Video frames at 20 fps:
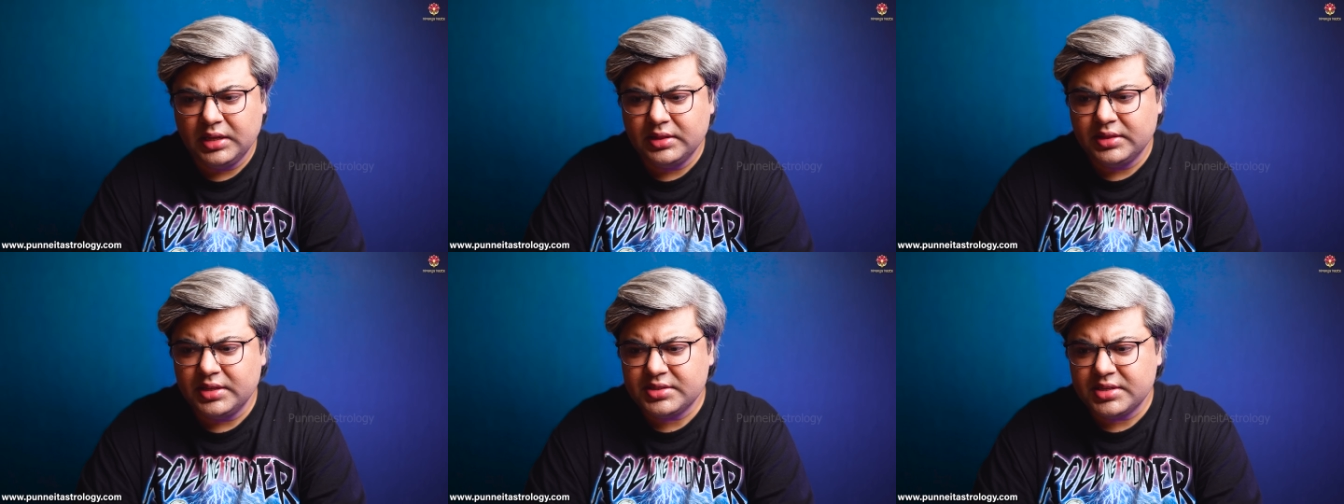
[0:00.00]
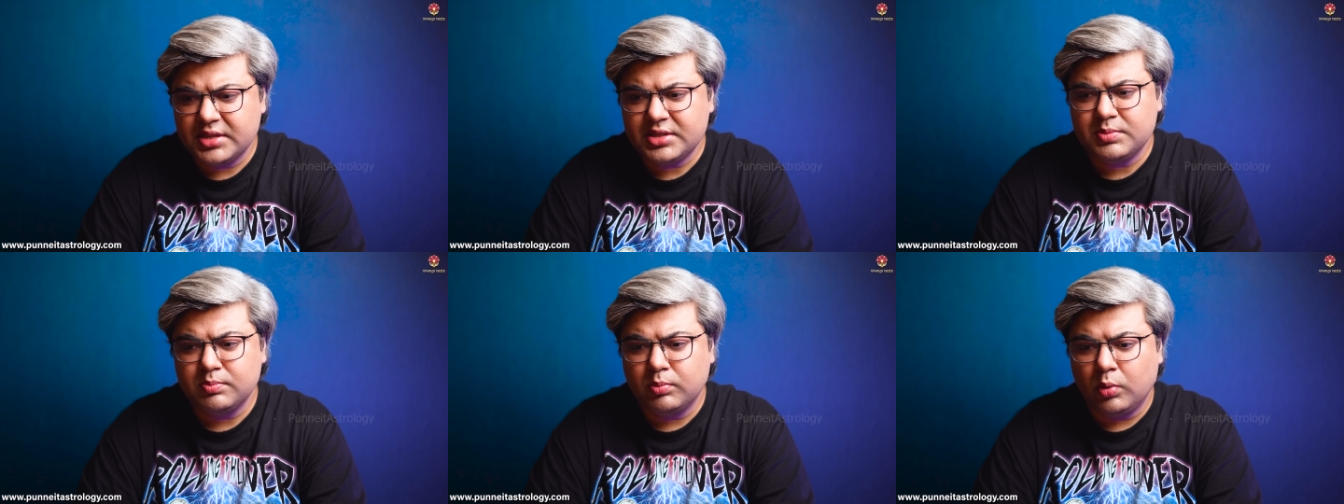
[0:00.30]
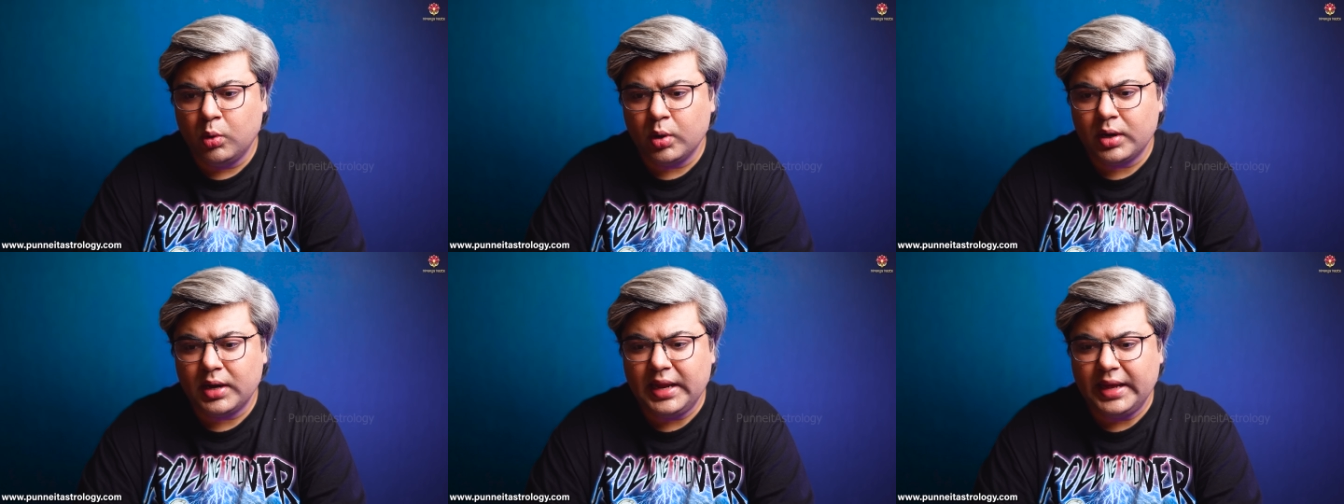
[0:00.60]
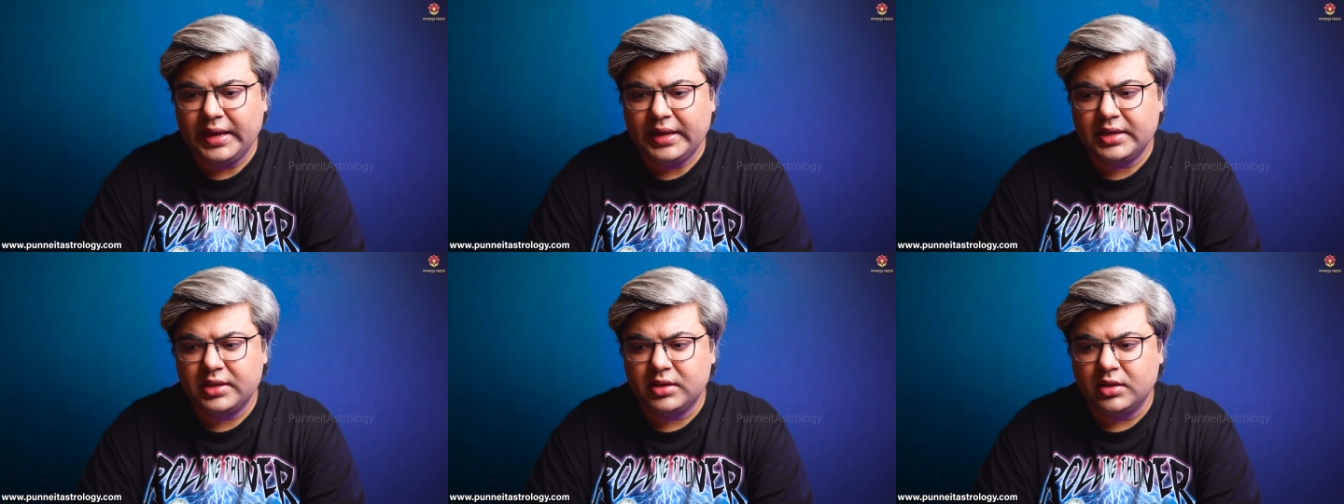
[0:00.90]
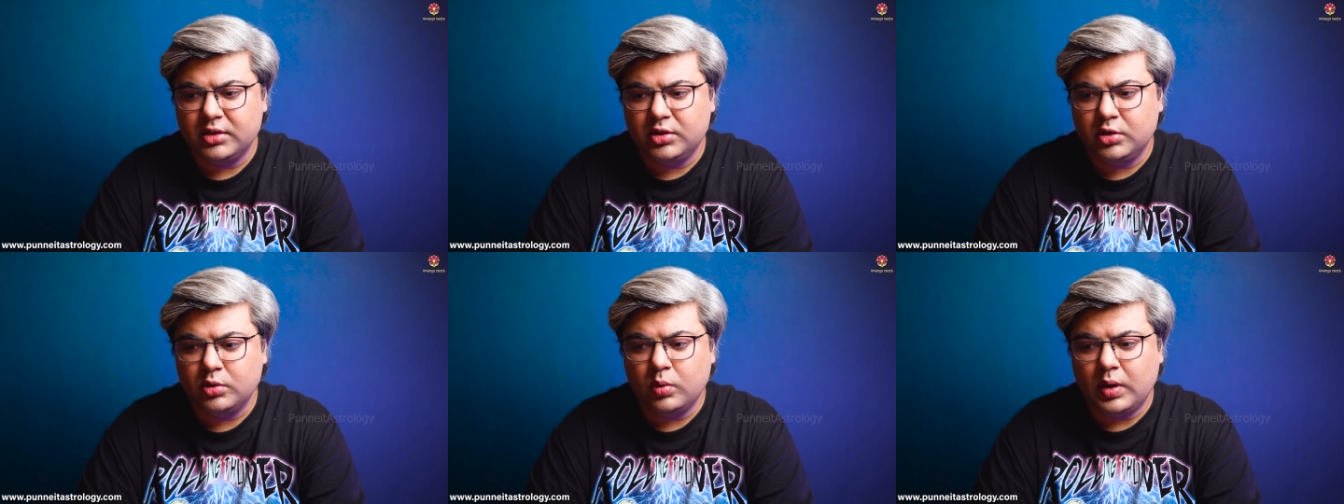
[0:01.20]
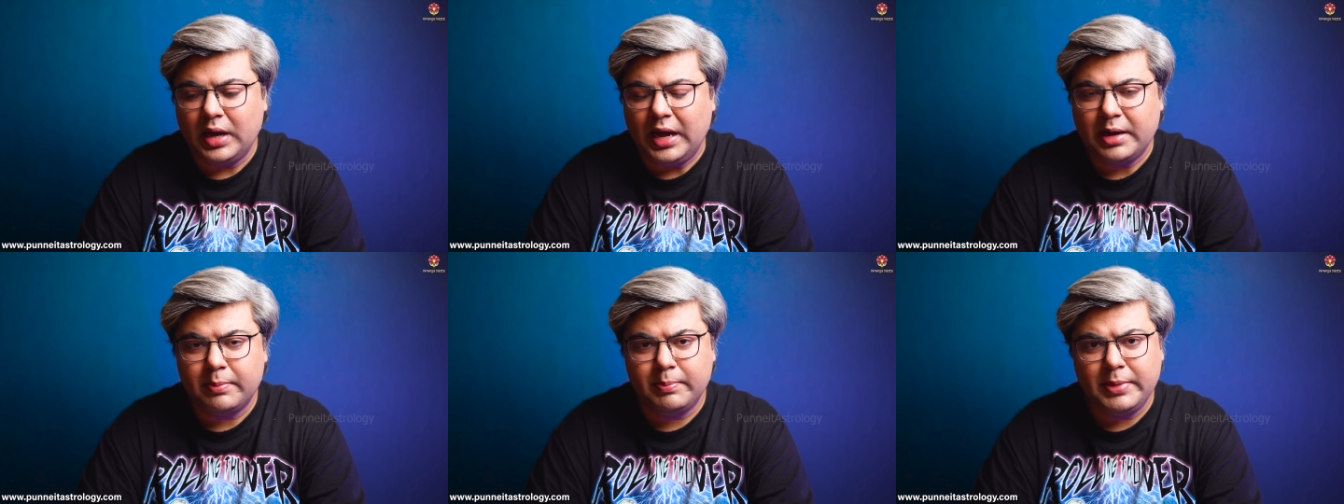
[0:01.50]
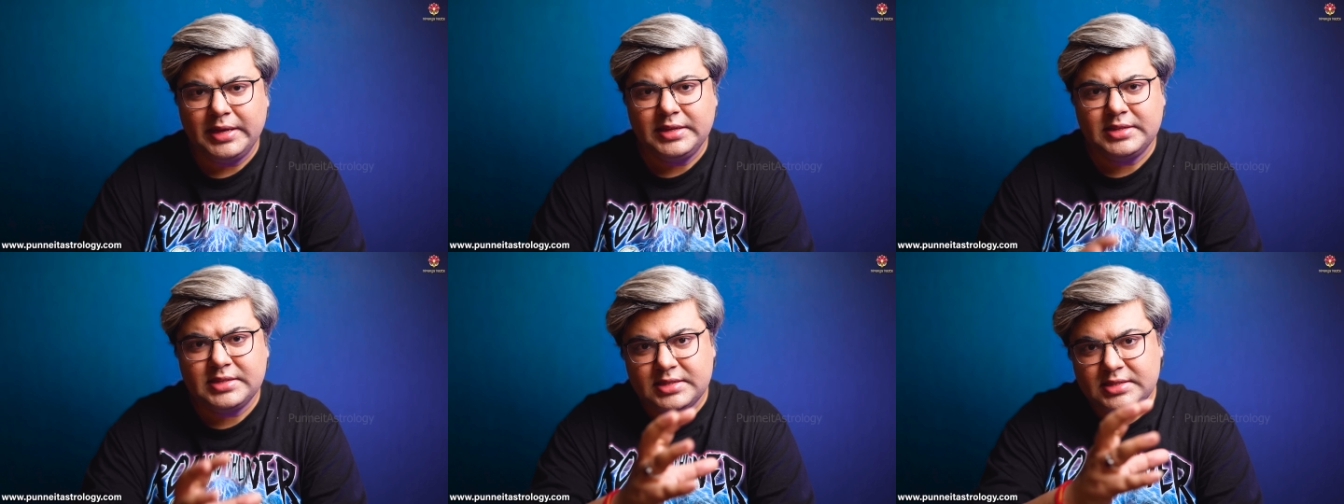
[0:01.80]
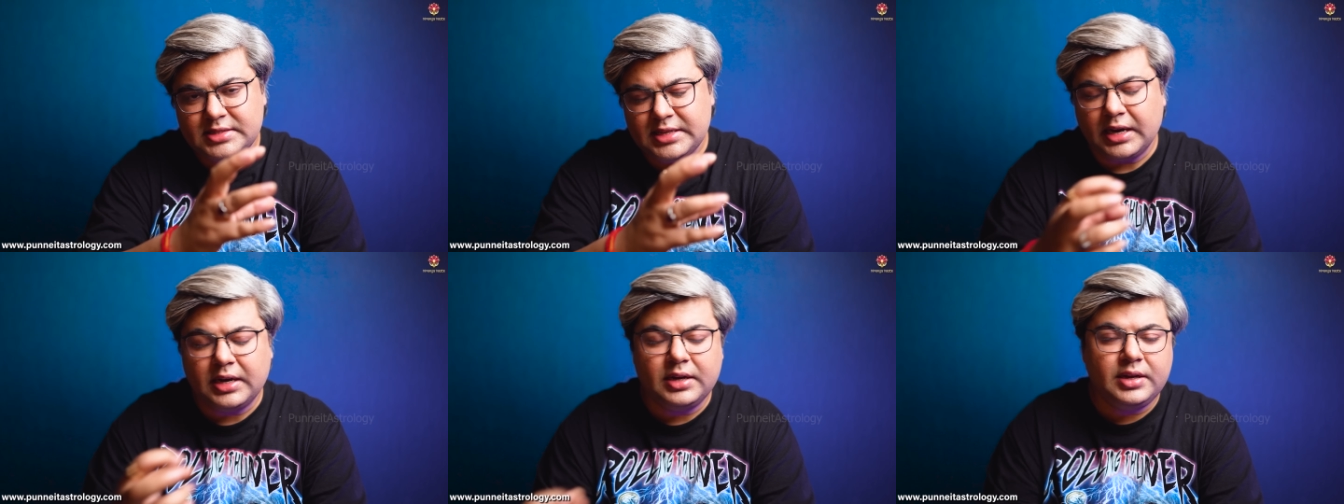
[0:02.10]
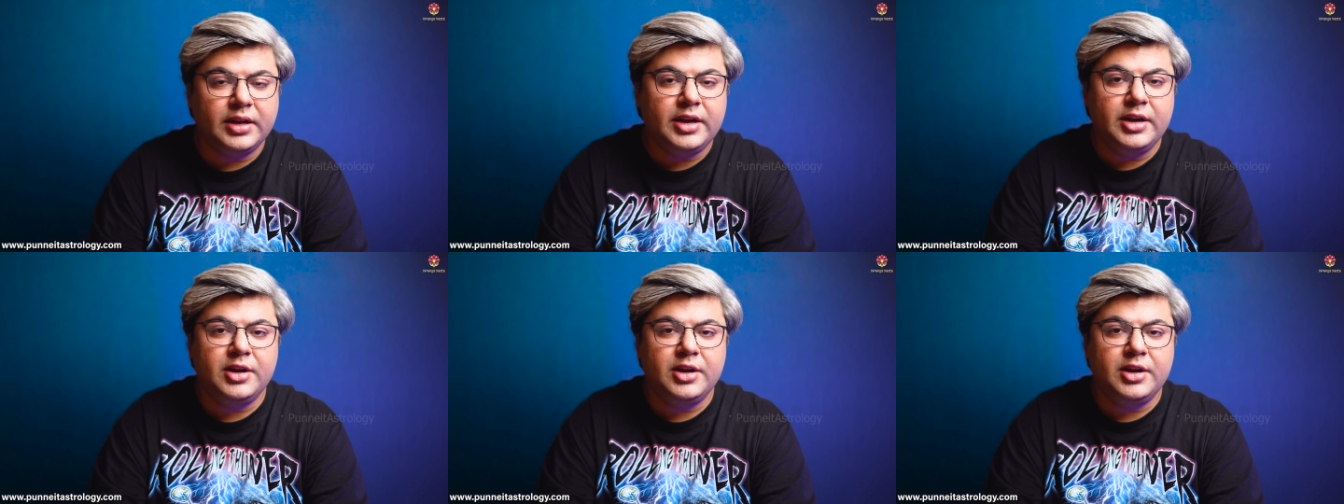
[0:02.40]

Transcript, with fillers: this is more like you are being sucked